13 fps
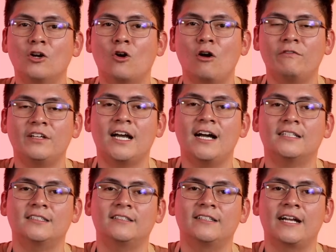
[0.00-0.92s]
coffee
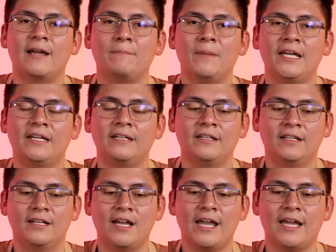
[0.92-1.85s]
cocktail that I made,
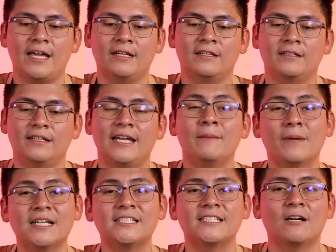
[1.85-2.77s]
and it
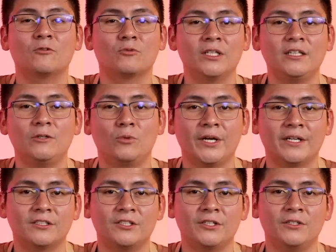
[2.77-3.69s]
might sound really
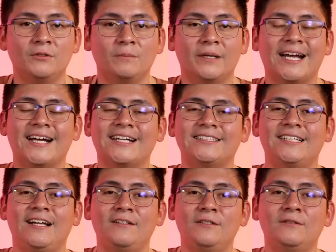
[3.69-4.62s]
weird to you, but I got to
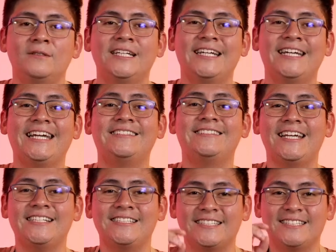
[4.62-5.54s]
tell you, it
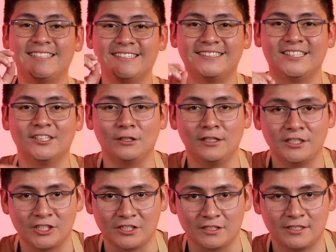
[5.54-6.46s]
tasted
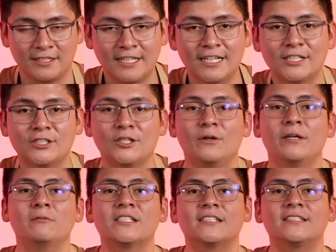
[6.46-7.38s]
delicious. So it
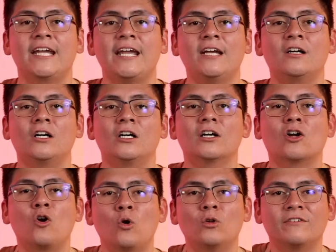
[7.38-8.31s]
was a take on a
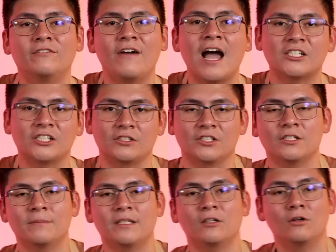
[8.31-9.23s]
cold fashion,
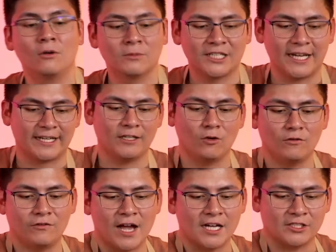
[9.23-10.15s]
almost like an old
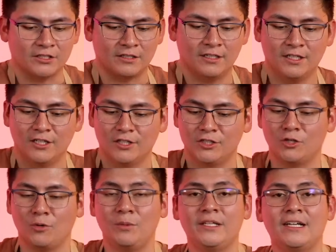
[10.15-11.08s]
fashioned.
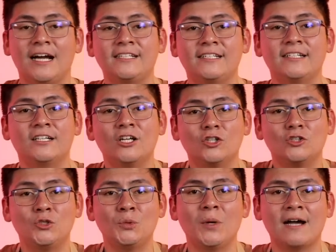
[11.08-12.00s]
So I did
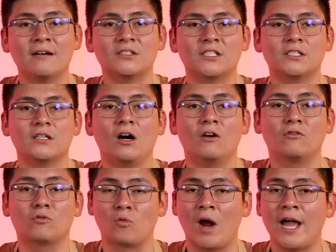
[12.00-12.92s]
2 ounces of
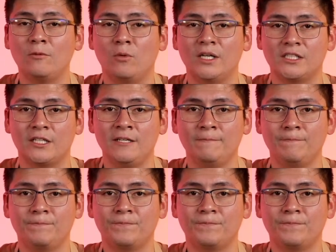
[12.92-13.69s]
rye whiskey,